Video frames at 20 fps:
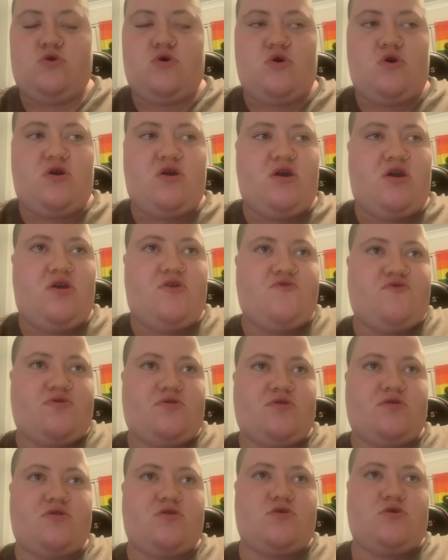he
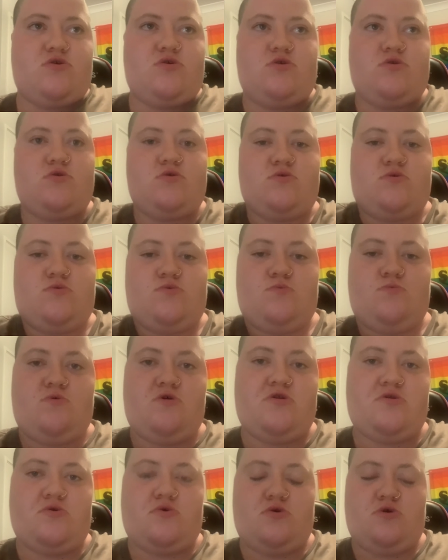just
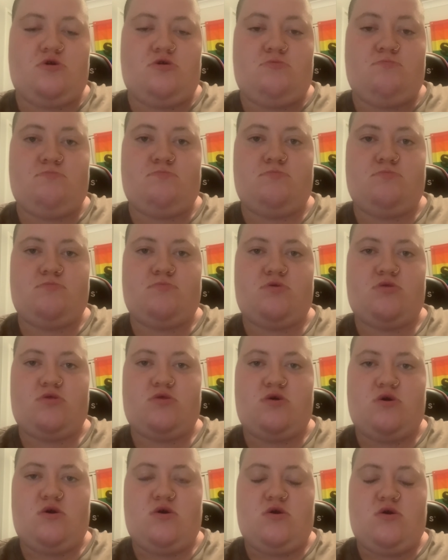went home
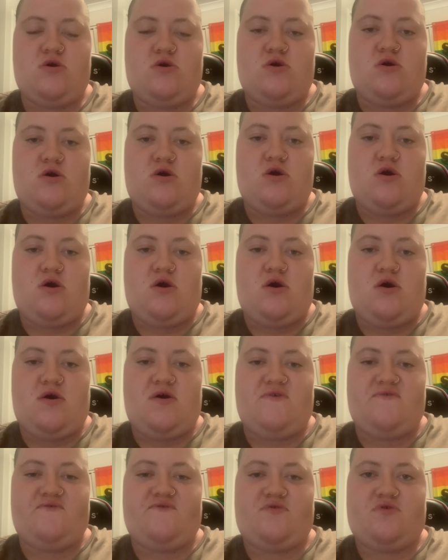
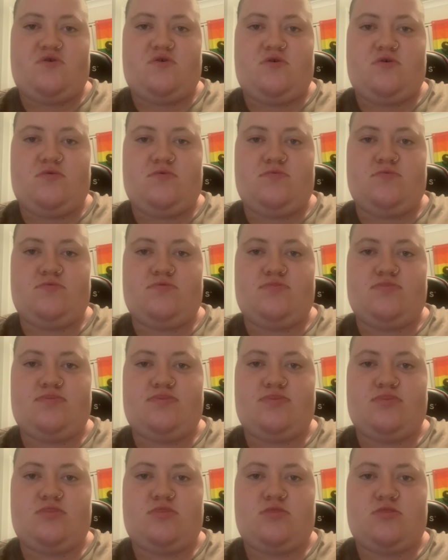after
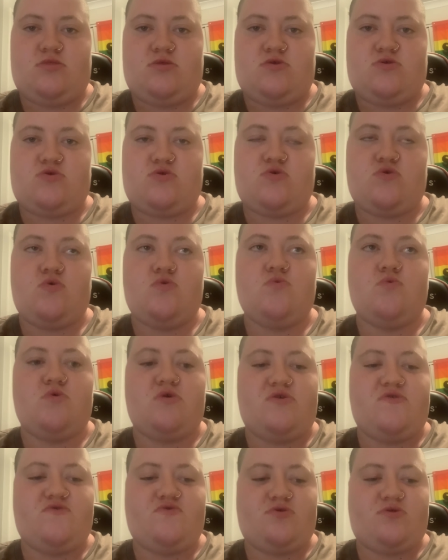school
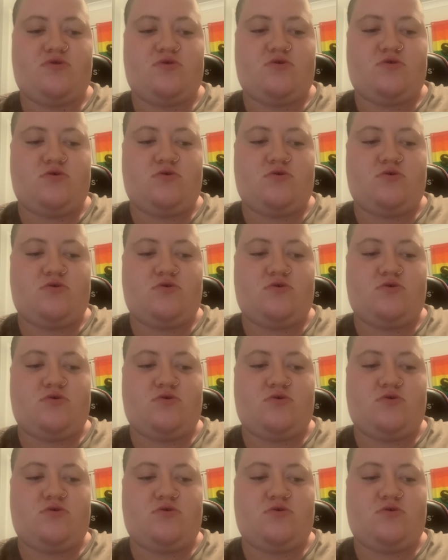and just,